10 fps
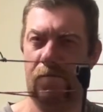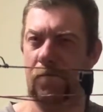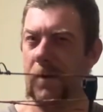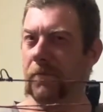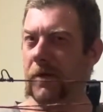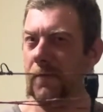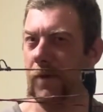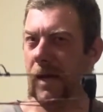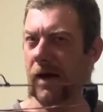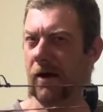50
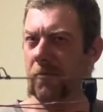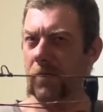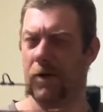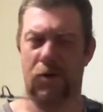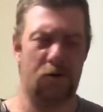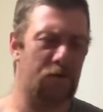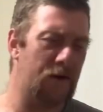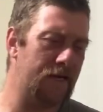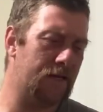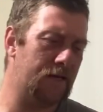pound, I'm pretty sure
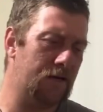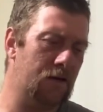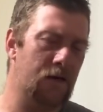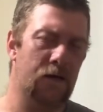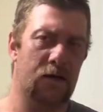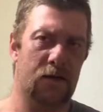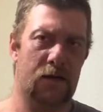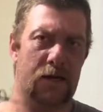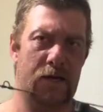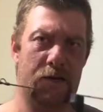my mate said
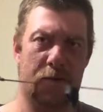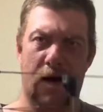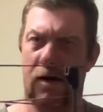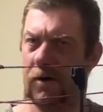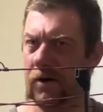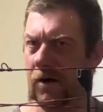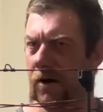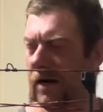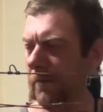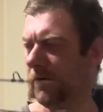that his partner got
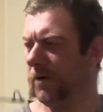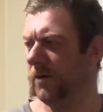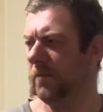it up to.